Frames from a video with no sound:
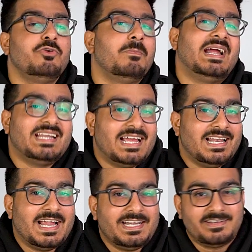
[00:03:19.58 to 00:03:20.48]
you might
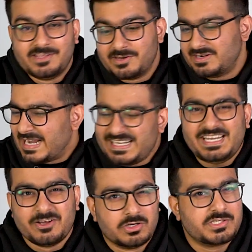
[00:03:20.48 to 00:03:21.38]
highlight the
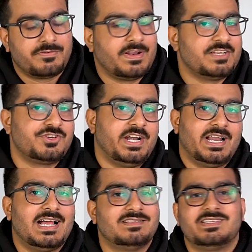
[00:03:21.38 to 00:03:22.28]
90Hz refresh rate
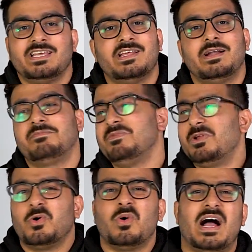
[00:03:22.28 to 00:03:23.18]
and say that,
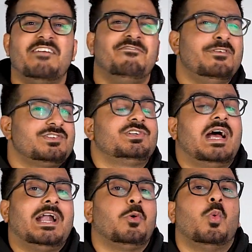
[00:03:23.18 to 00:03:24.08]
I wish it
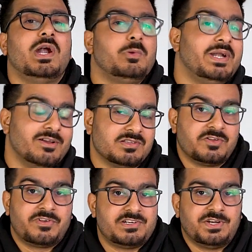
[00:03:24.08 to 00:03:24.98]
had a 120Hz
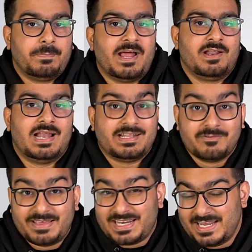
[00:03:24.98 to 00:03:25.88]
refresh rate panel at the
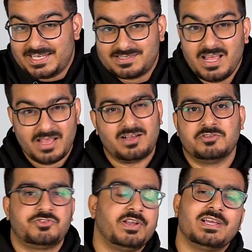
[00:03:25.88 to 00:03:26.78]
very least,
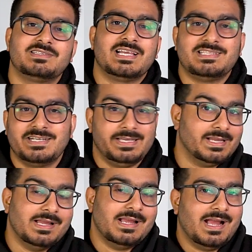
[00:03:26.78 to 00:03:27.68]
considering it's LCD.
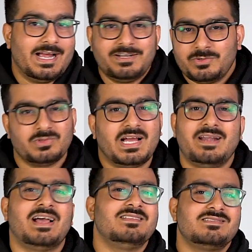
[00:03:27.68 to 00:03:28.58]
And to
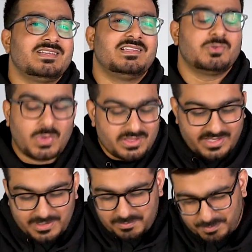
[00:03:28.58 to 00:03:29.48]
that, I'll just say this one
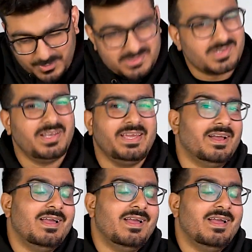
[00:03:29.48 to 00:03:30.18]
thing. Personally,